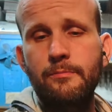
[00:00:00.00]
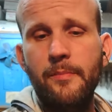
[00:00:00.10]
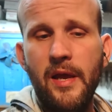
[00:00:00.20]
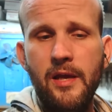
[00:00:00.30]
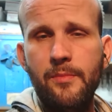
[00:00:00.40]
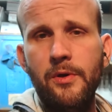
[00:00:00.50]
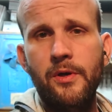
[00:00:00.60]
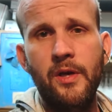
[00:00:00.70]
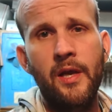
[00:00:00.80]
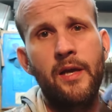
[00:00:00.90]

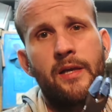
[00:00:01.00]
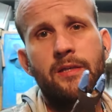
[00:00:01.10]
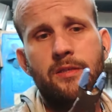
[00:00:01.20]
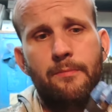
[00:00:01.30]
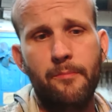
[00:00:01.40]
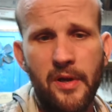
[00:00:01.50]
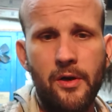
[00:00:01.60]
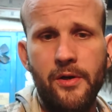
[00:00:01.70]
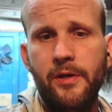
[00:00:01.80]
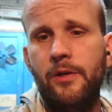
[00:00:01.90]
paper as a
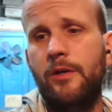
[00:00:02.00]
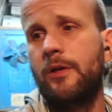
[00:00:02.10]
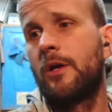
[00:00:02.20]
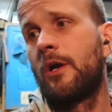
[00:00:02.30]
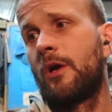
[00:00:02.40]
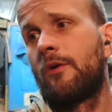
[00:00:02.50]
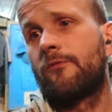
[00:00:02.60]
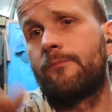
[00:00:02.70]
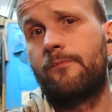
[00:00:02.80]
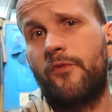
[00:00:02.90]
barrier
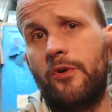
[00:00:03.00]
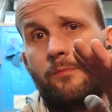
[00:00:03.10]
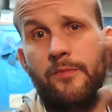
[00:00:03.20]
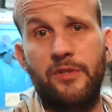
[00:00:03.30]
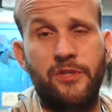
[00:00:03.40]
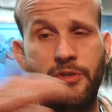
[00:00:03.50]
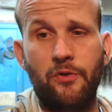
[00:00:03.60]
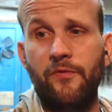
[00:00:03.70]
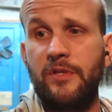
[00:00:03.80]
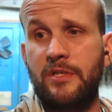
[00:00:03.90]
from the
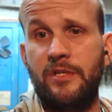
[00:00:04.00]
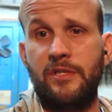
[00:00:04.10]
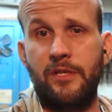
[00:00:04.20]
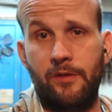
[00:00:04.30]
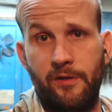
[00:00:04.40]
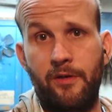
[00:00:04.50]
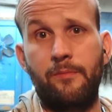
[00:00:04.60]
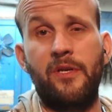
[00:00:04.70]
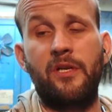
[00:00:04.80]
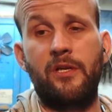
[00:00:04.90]
surfaces that are going
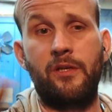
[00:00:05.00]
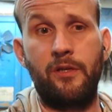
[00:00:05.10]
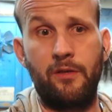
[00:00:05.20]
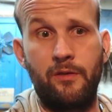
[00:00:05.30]
to be